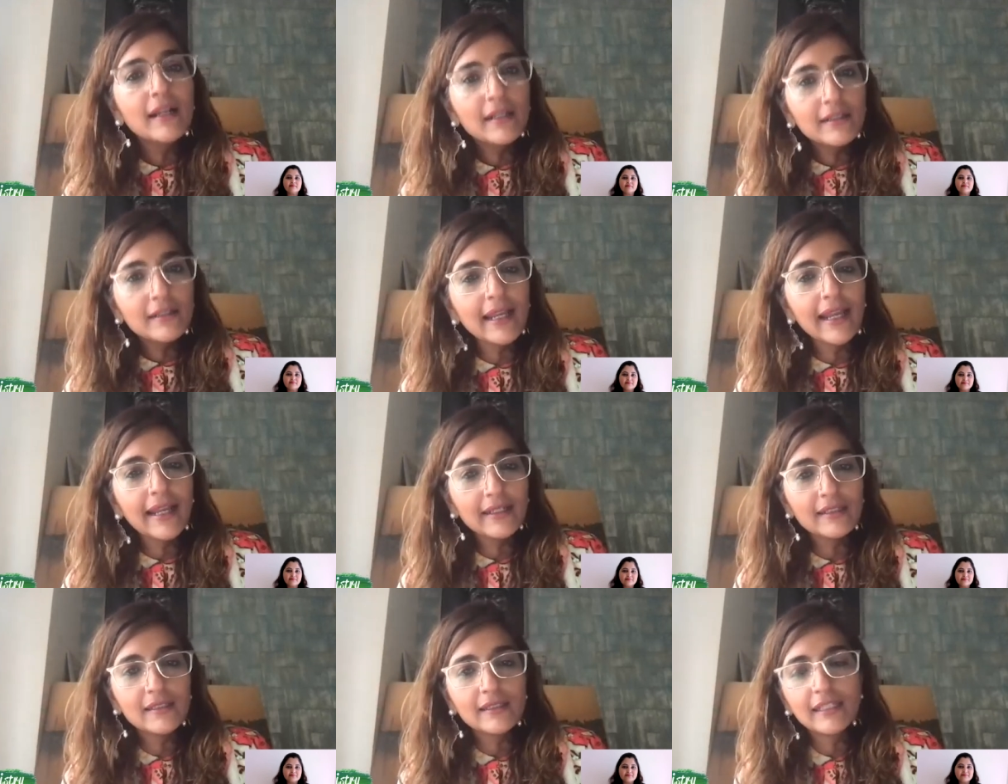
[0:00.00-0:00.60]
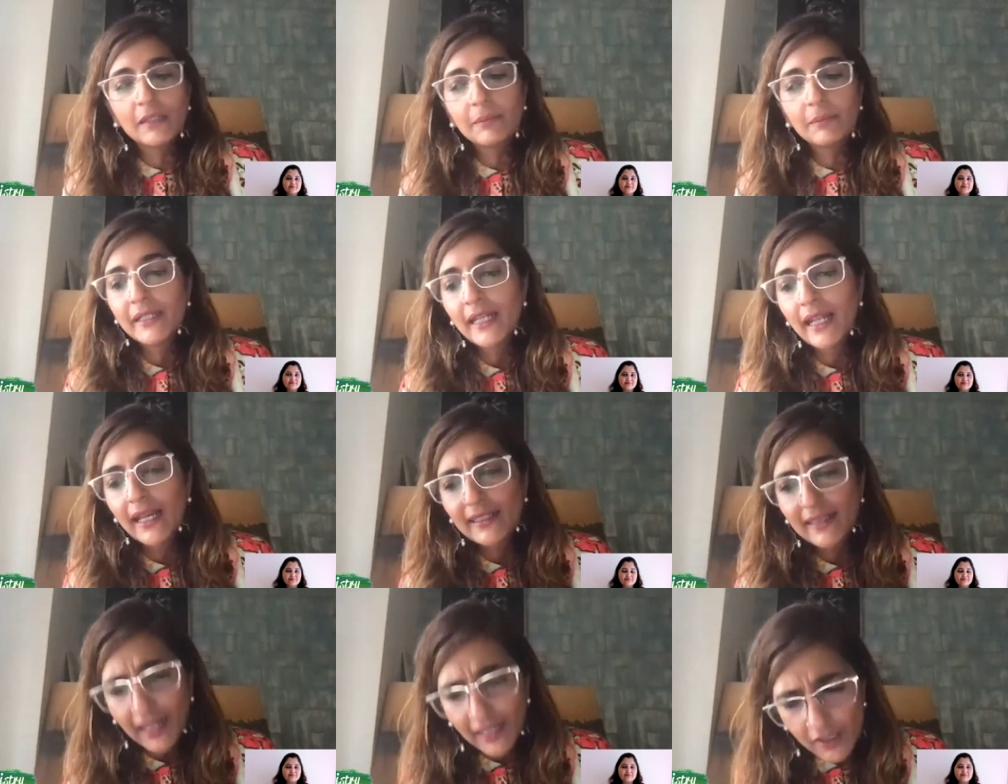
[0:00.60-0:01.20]
their entertainment
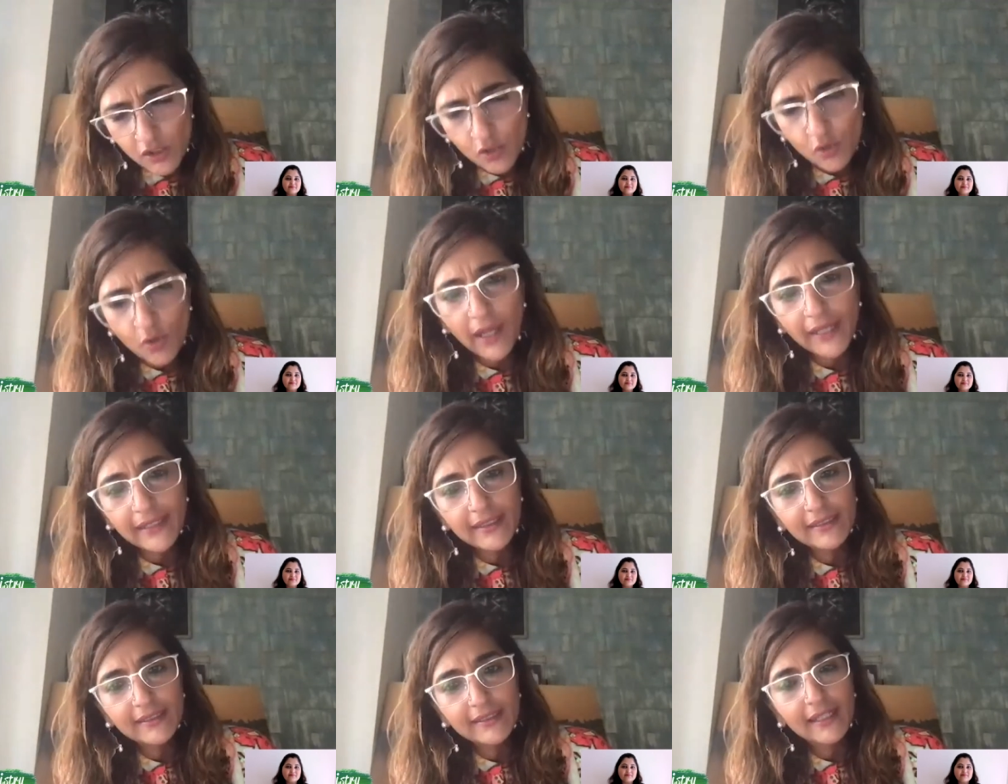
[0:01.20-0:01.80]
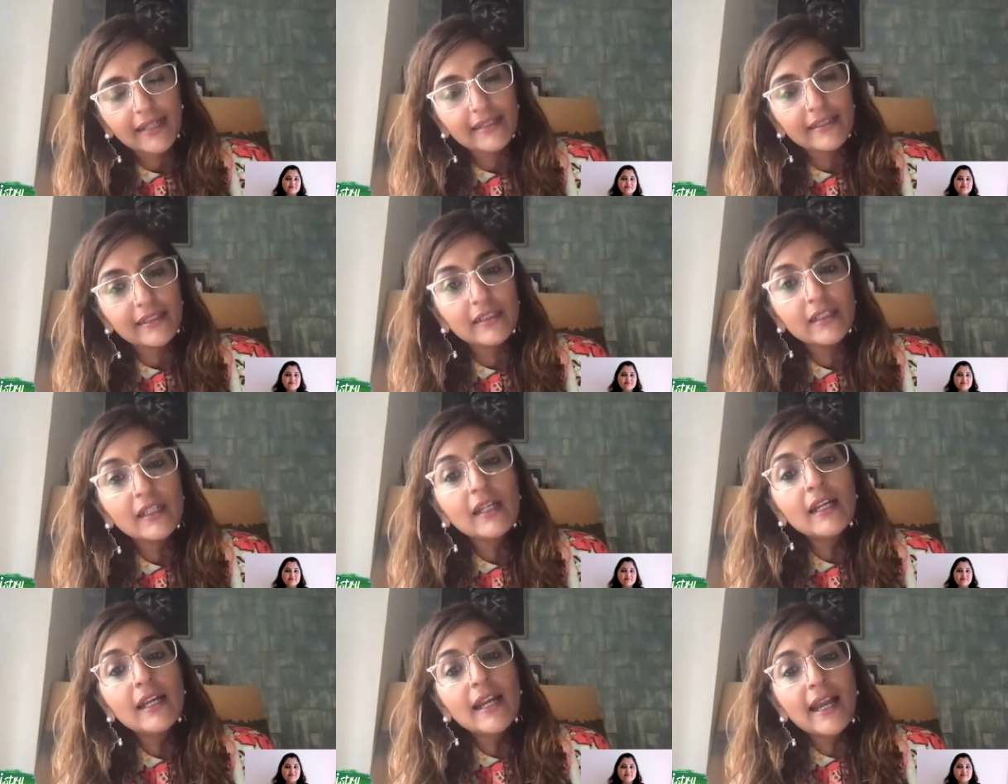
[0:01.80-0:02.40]
like that so i decided
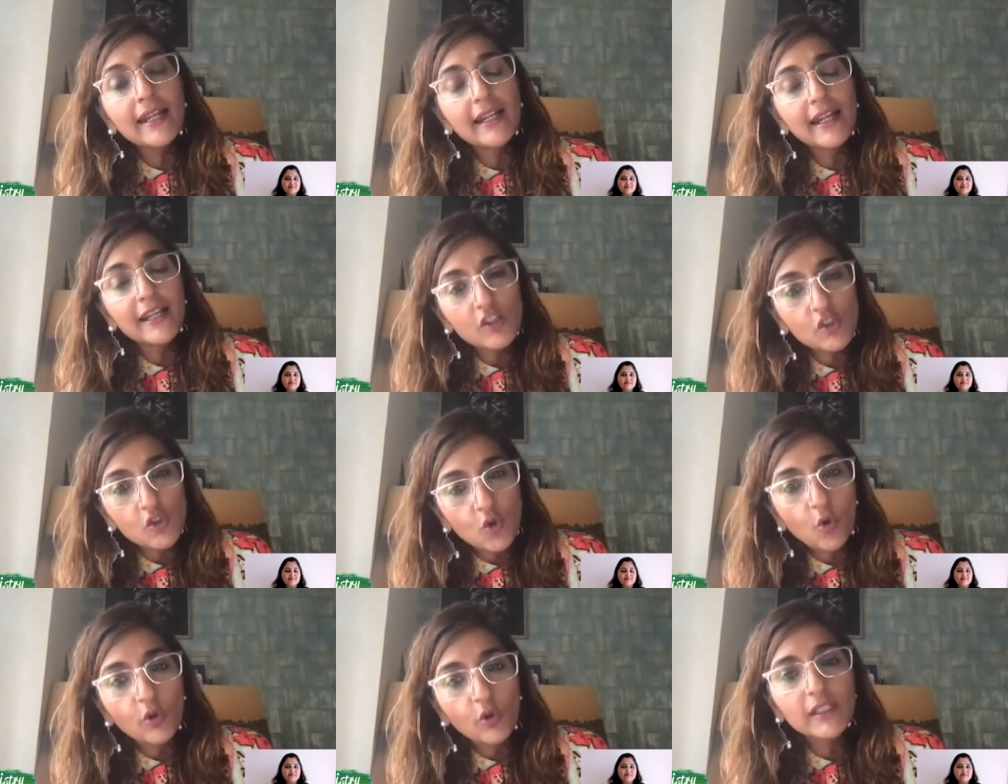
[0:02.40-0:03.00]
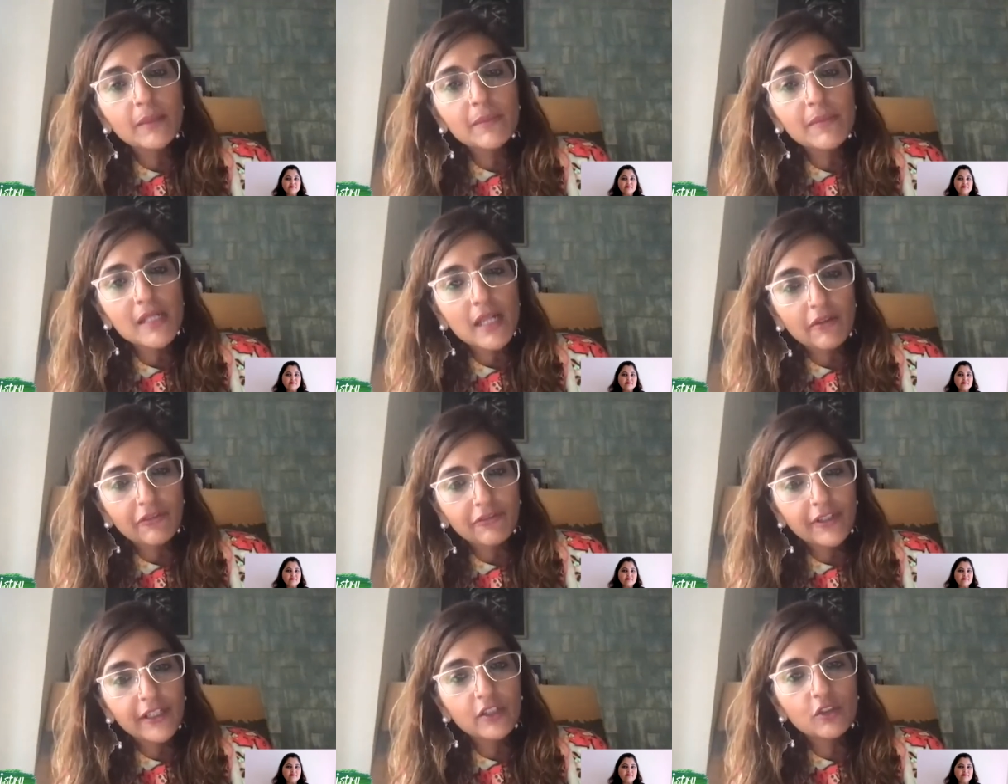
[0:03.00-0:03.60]
and i saw them
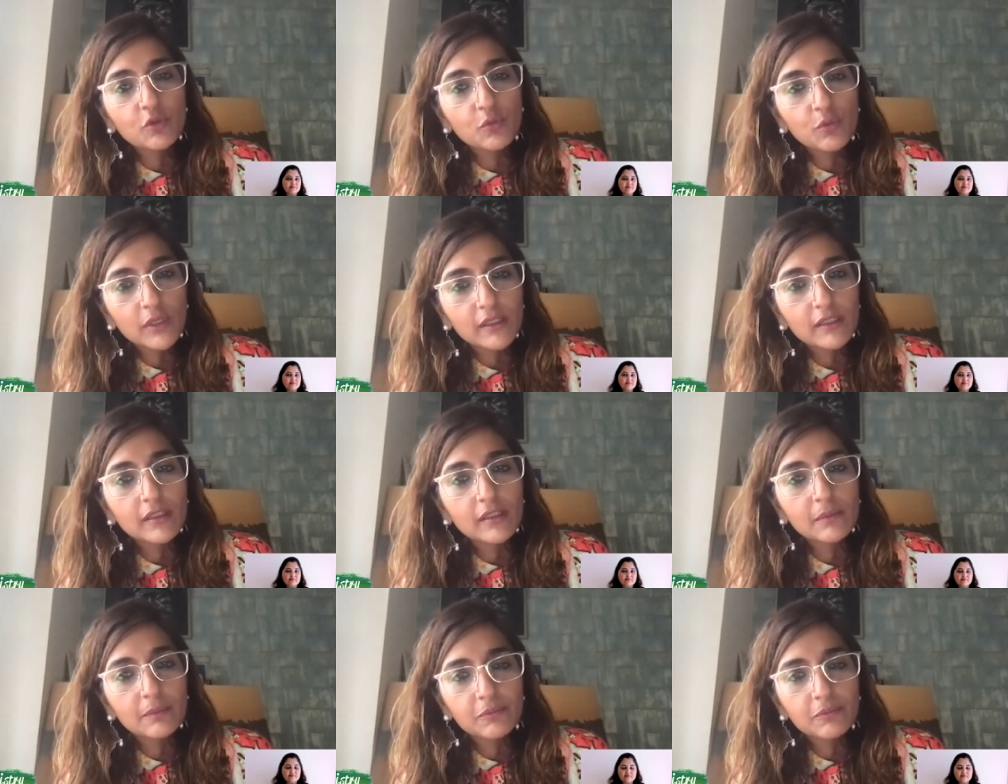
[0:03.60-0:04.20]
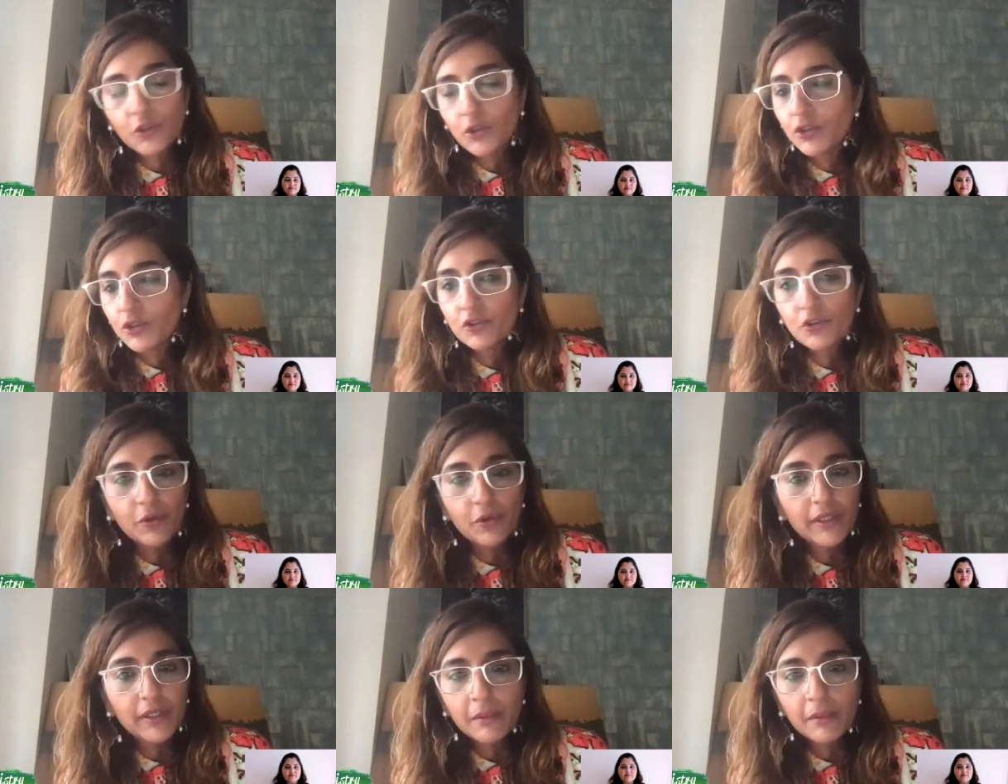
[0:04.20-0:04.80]
suffering towards the you know
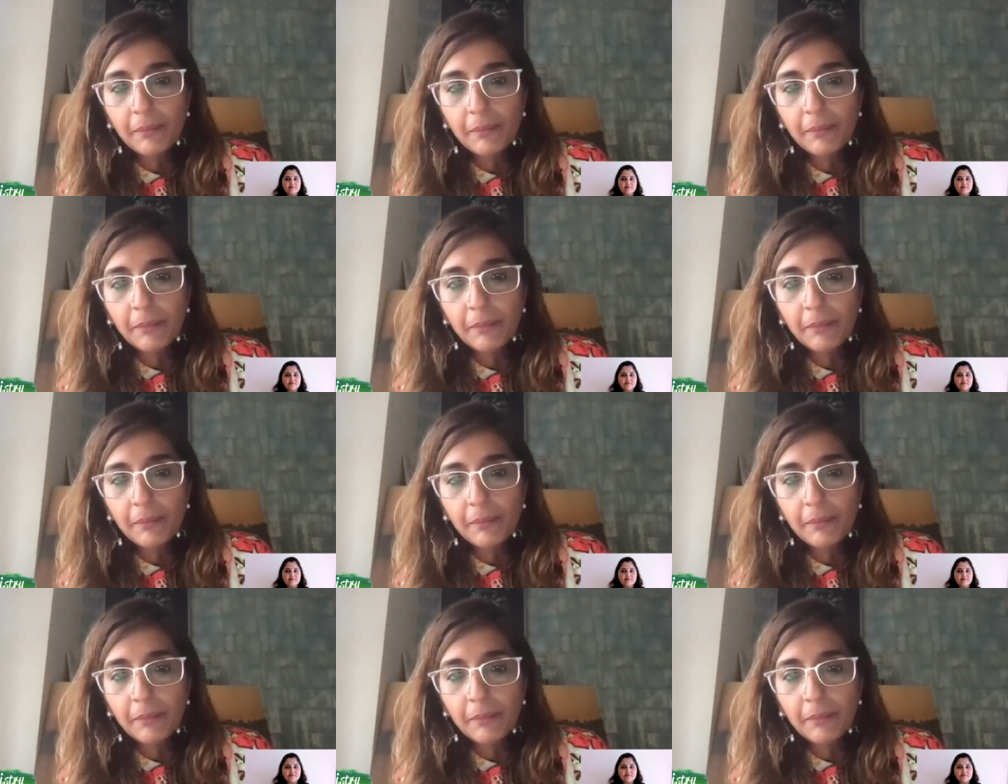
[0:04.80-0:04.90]
during the